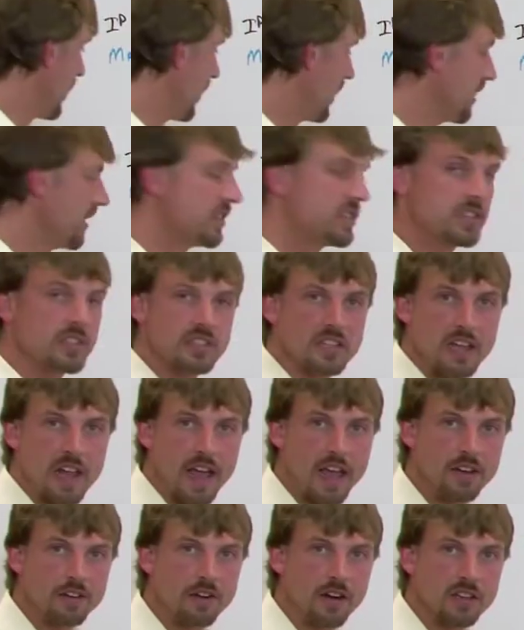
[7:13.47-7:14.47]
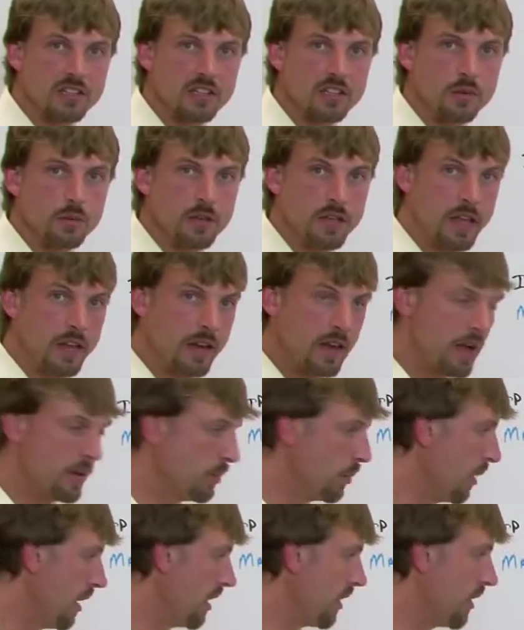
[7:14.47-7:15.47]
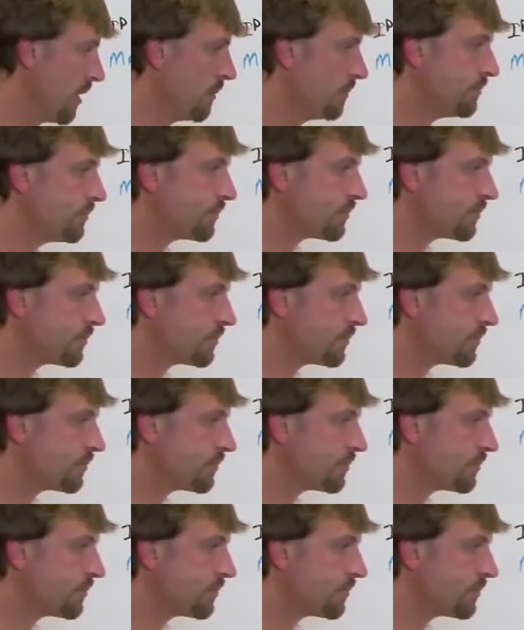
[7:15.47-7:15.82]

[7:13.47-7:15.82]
and this is the address that we end up with.